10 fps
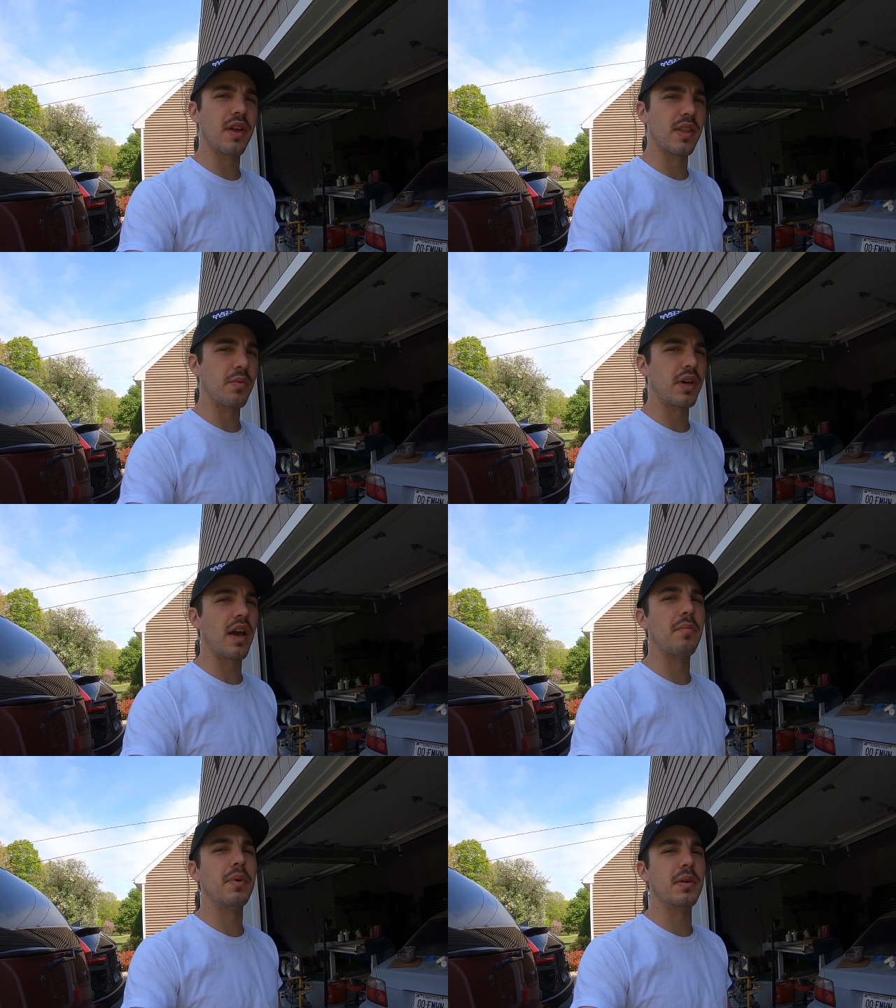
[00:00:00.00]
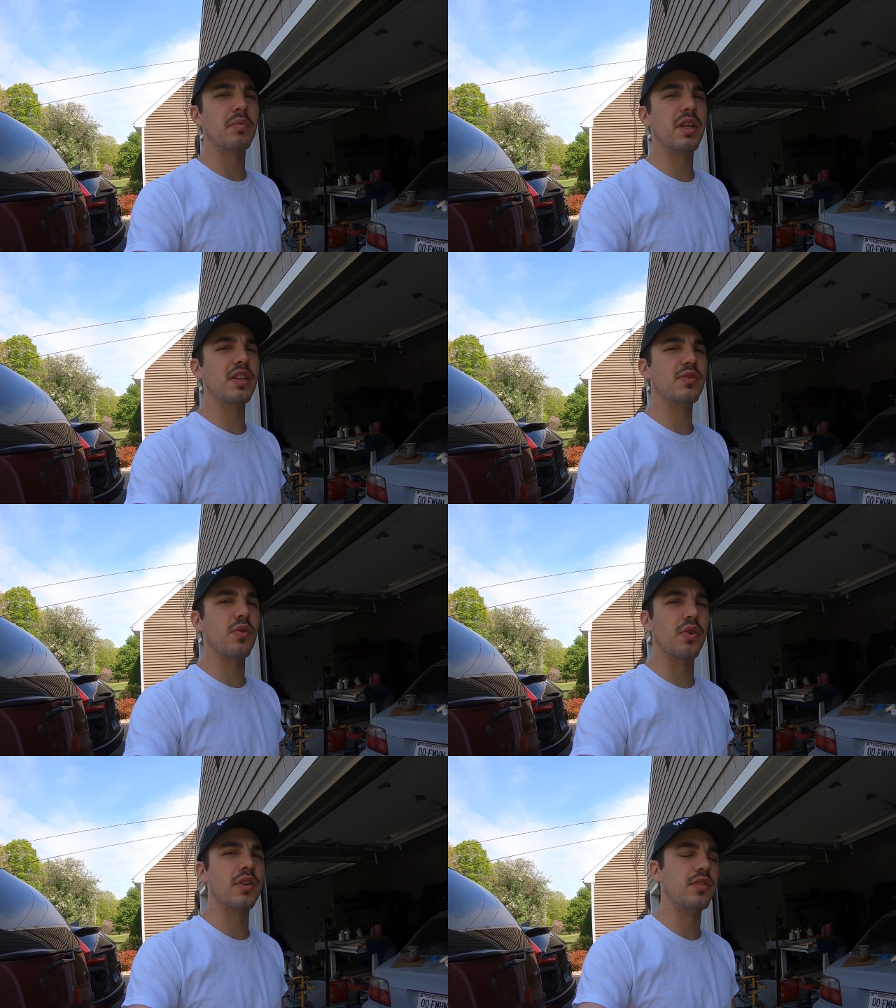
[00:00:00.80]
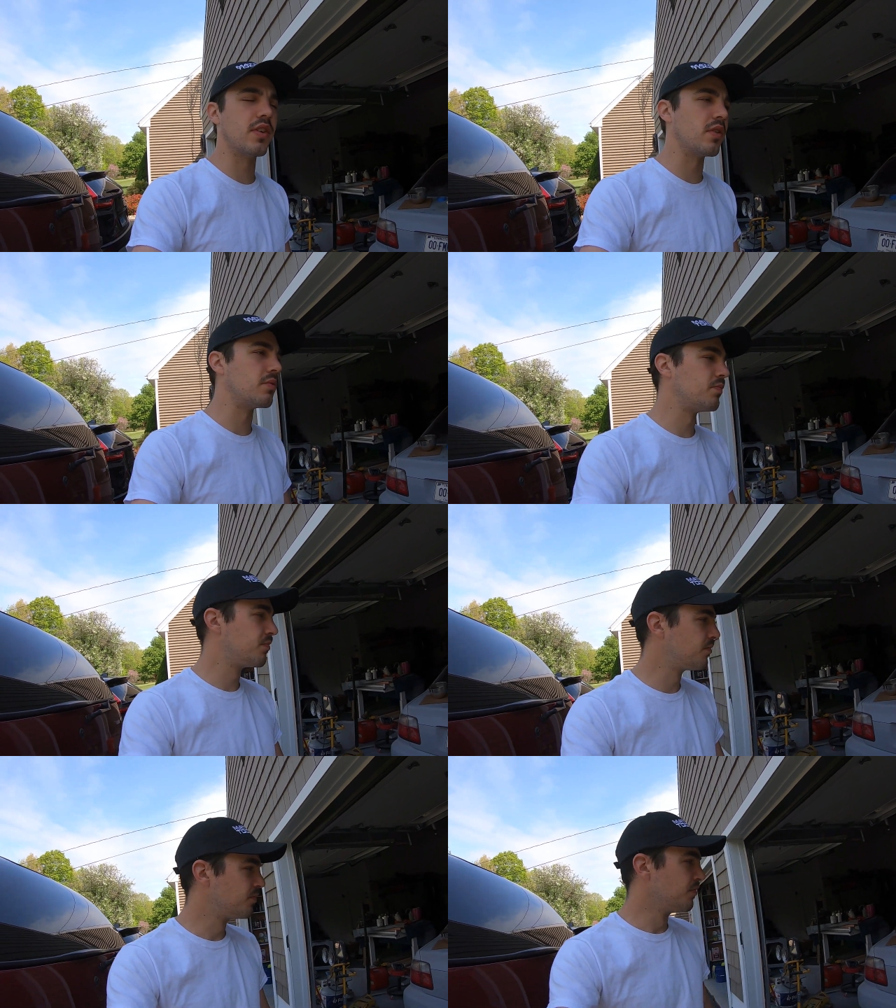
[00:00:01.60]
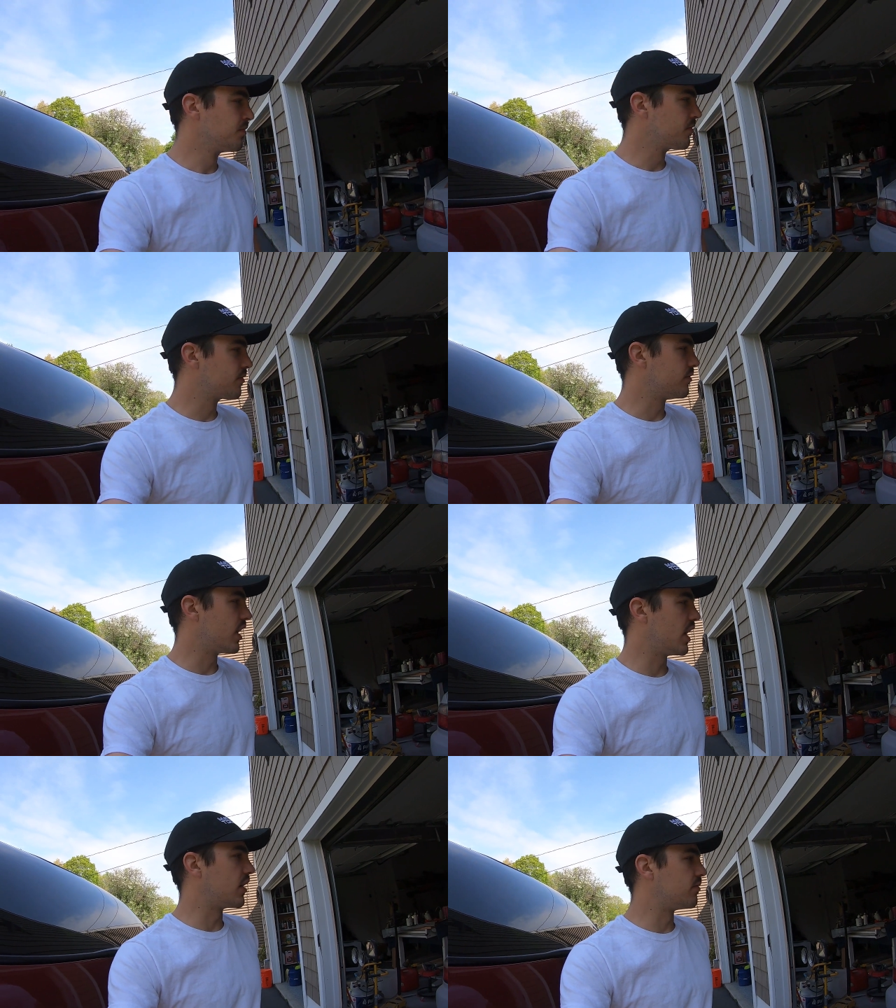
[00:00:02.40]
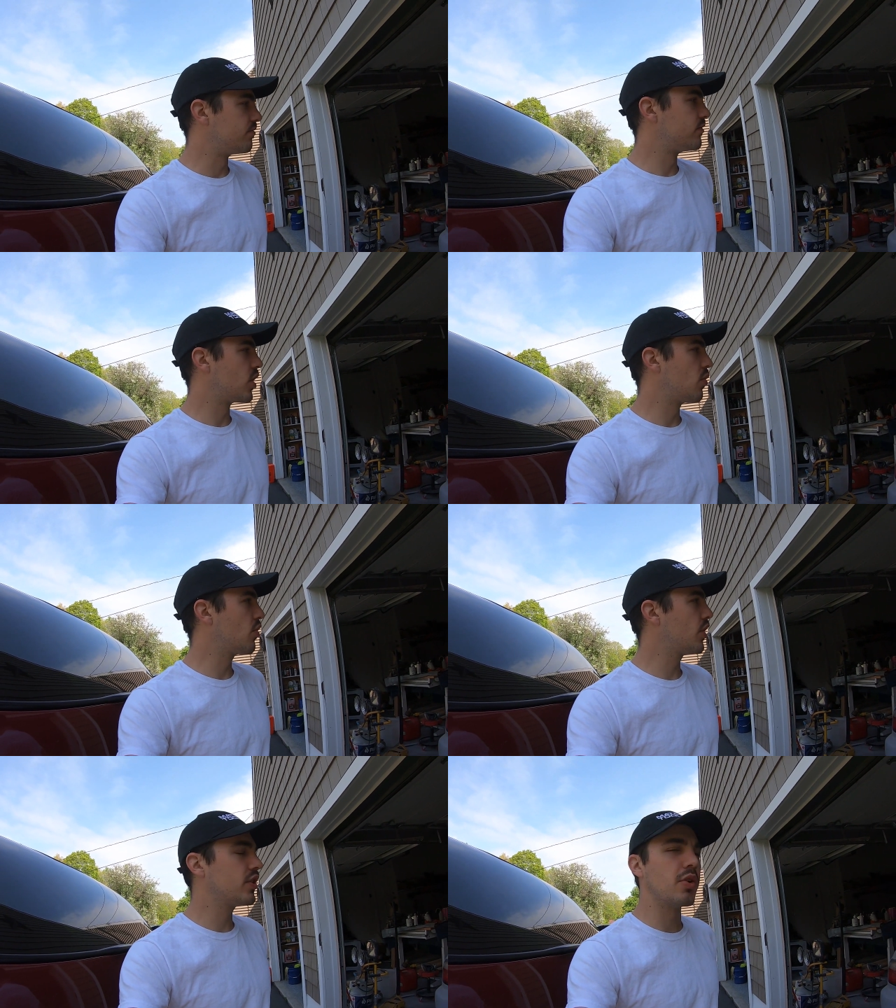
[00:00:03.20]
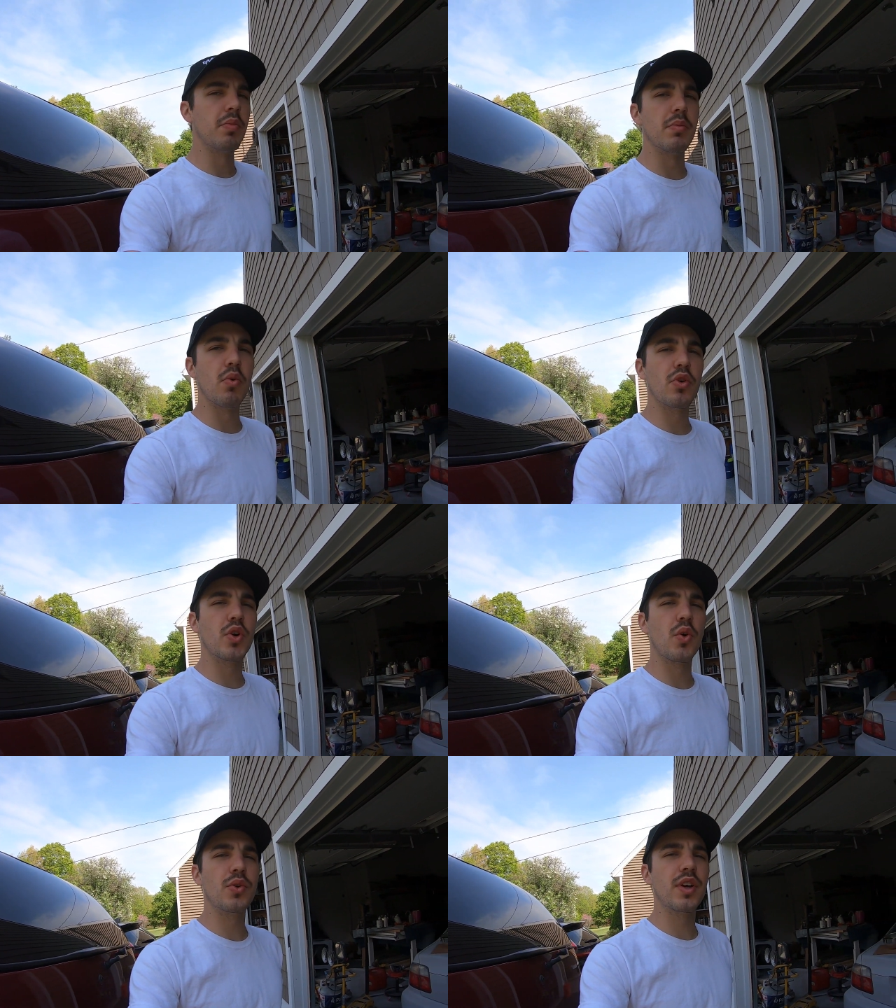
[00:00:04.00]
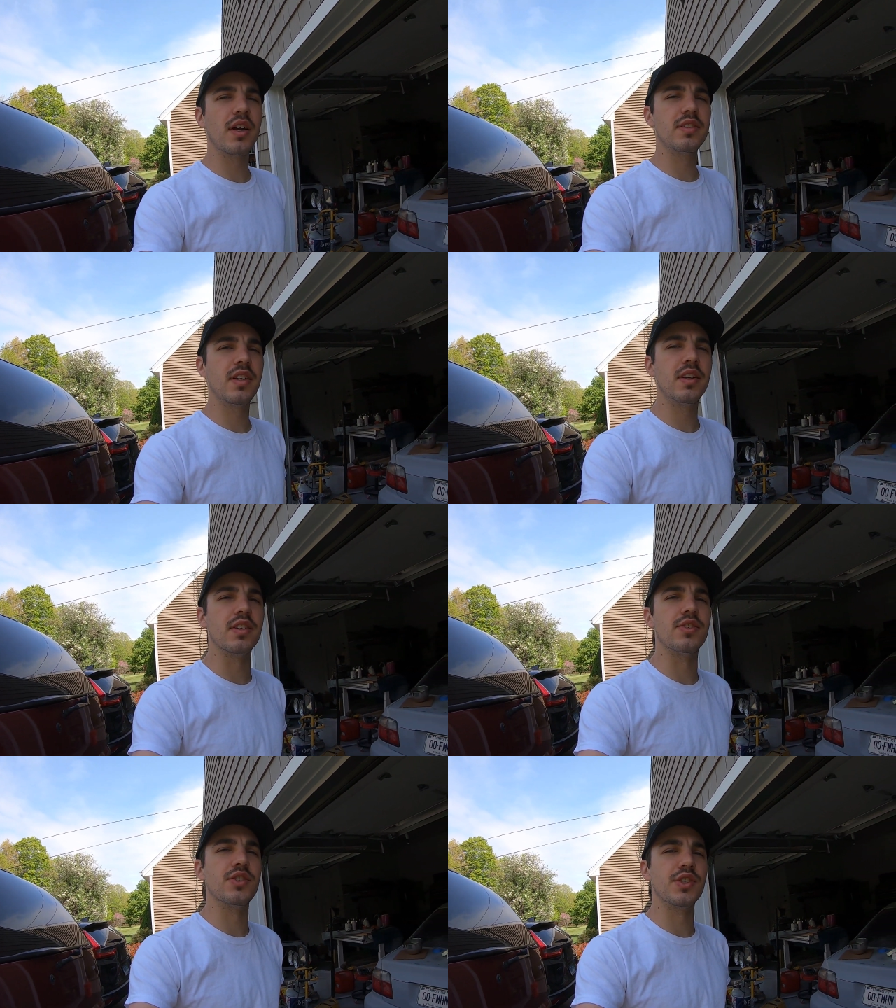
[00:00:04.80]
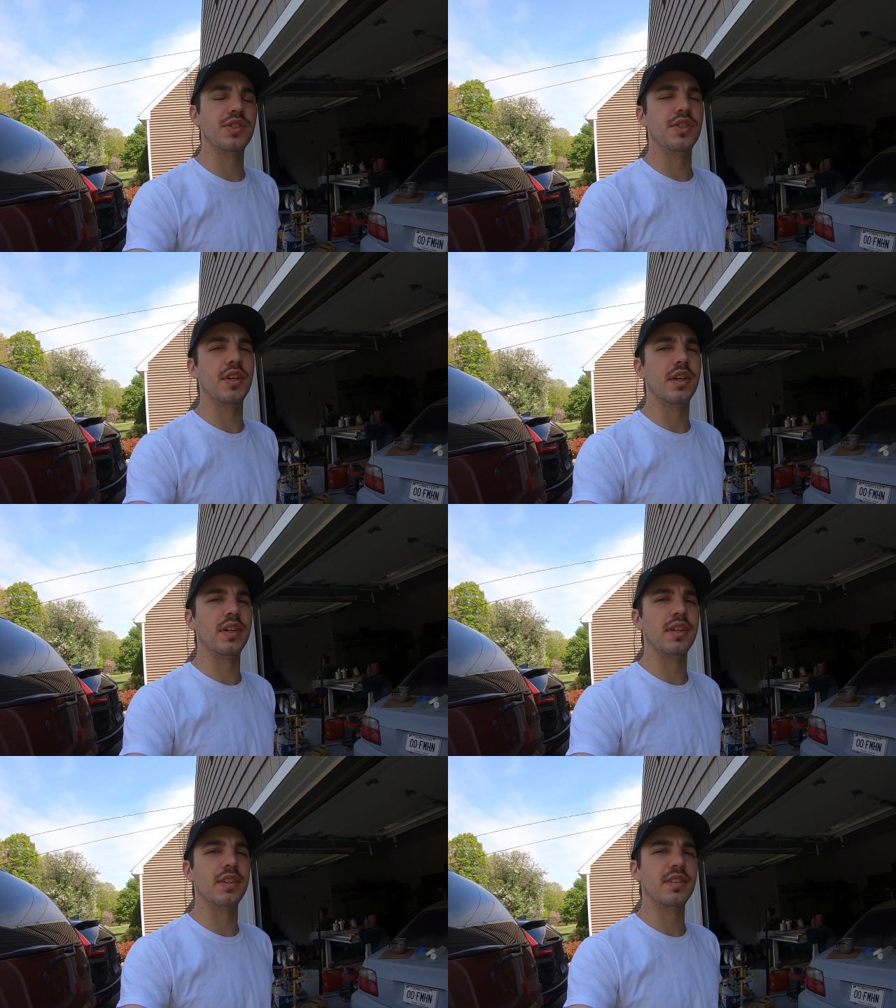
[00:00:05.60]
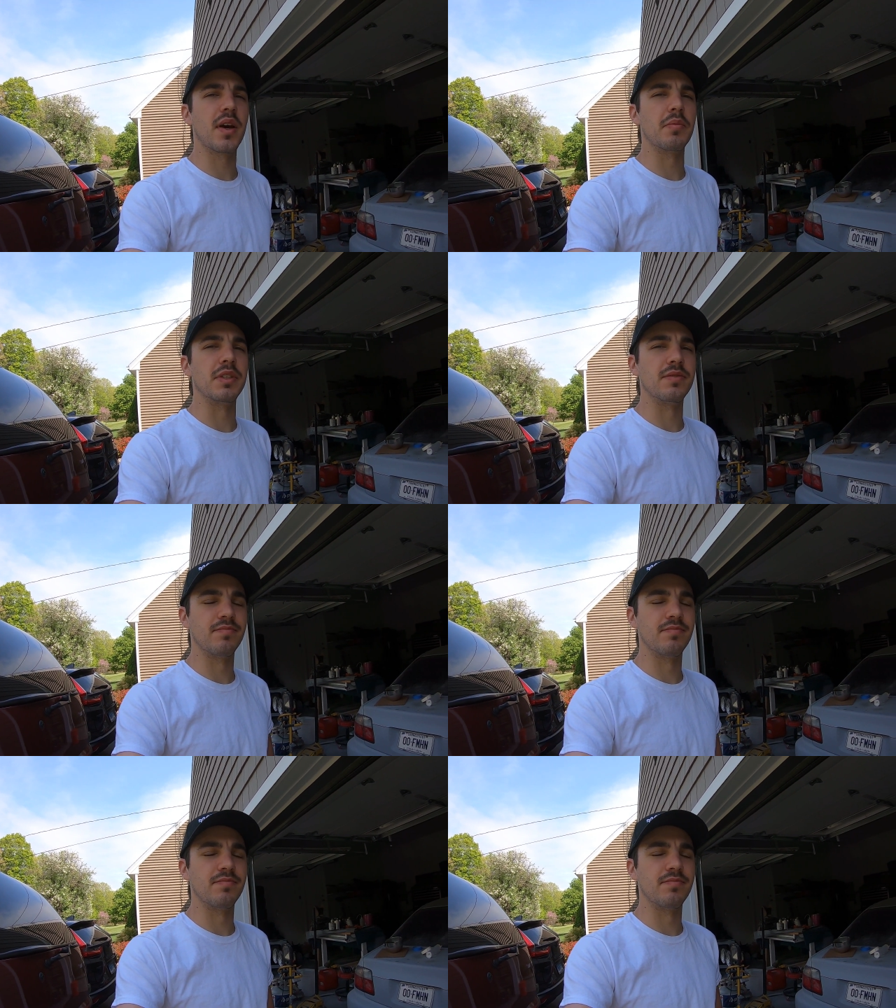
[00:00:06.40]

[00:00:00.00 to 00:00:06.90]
And then we got big plans for it. So yeah, don't worry, there'll be more Accord content. It's just it's coming.